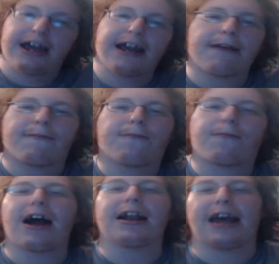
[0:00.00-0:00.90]
And on
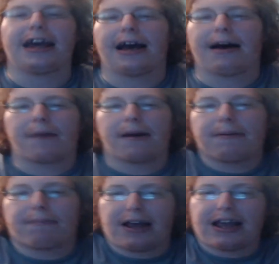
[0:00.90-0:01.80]
Friday, I'm going to
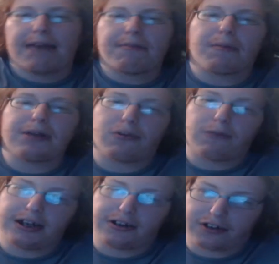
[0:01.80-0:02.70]
be playing MLB
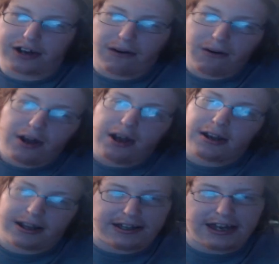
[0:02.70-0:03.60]
20 The Show,
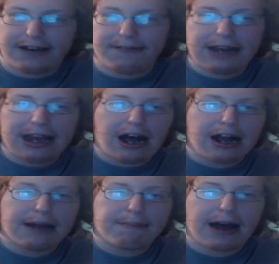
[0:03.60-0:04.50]
continuing
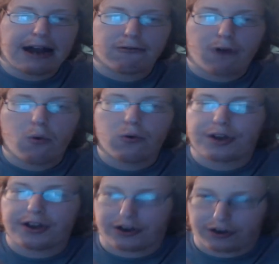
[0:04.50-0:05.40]
on in my Road
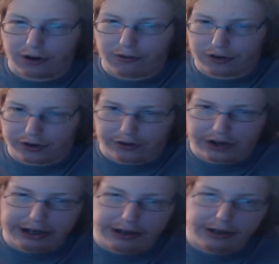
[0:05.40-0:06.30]
to the Show journey,